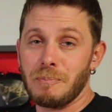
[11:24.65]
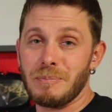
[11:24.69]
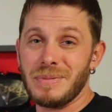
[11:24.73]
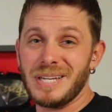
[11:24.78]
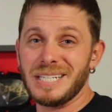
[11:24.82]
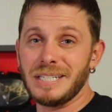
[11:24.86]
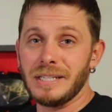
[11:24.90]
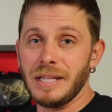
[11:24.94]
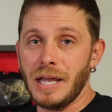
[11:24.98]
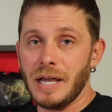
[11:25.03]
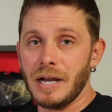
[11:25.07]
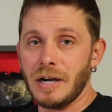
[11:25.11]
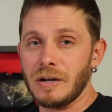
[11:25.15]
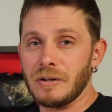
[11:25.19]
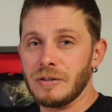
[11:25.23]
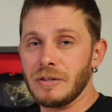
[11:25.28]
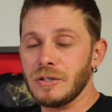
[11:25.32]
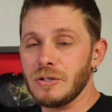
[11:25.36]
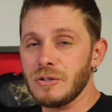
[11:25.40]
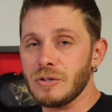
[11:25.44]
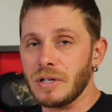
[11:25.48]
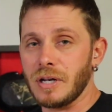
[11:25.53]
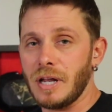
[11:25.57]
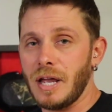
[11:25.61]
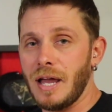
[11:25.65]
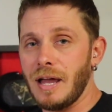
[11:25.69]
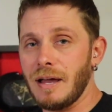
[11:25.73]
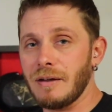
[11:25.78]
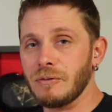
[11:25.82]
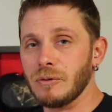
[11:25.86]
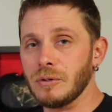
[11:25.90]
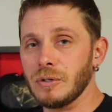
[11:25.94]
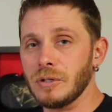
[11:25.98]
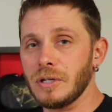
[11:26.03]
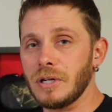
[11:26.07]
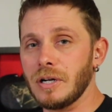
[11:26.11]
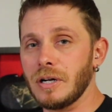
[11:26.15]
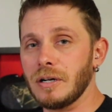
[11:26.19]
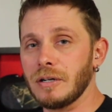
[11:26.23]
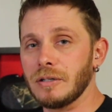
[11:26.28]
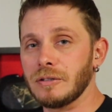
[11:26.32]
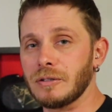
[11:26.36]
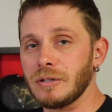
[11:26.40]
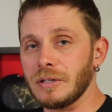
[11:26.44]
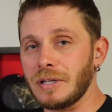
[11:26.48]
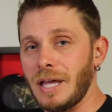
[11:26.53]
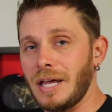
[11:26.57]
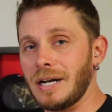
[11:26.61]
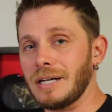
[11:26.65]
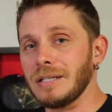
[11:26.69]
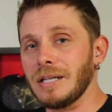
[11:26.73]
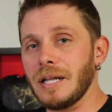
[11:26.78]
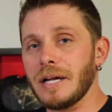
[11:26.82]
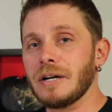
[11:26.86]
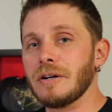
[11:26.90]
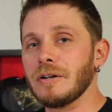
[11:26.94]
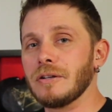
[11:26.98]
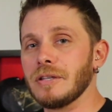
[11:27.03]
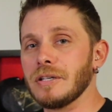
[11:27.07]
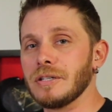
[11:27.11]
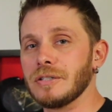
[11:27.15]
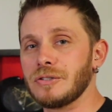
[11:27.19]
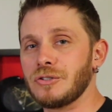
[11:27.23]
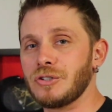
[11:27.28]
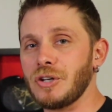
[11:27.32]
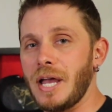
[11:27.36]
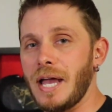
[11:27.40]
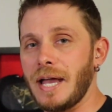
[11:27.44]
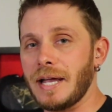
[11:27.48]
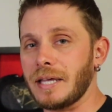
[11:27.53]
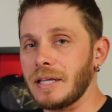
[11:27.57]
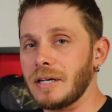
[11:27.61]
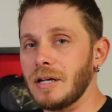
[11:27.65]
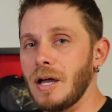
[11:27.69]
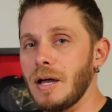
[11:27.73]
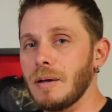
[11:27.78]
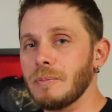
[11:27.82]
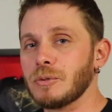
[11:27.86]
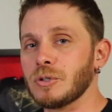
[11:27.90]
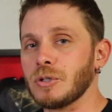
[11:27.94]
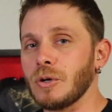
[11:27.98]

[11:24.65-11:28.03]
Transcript: mid layer that you can have on there to kind of layer this jacket up.